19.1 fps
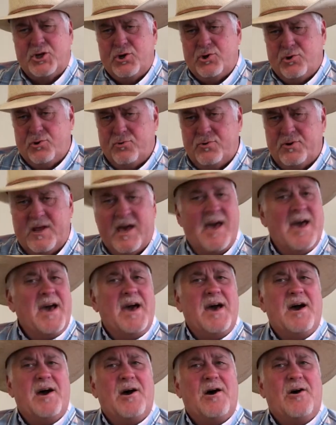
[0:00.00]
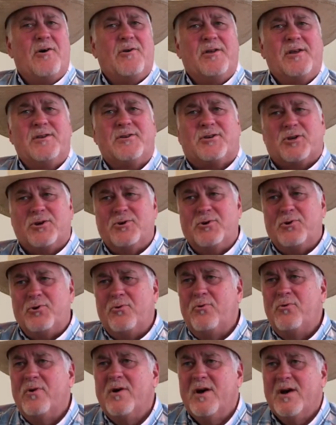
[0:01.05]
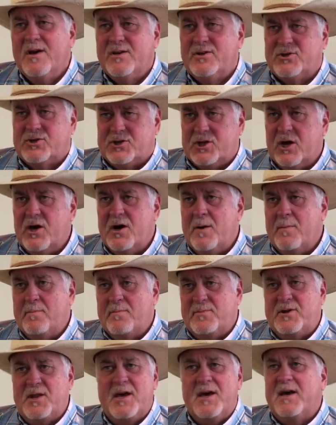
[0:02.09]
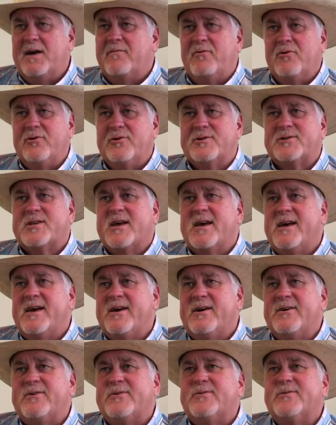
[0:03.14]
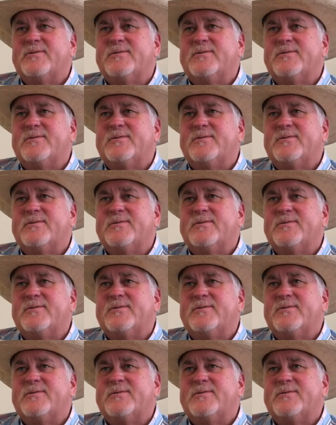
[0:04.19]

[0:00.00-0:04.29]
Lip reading: you down into some devil's hell?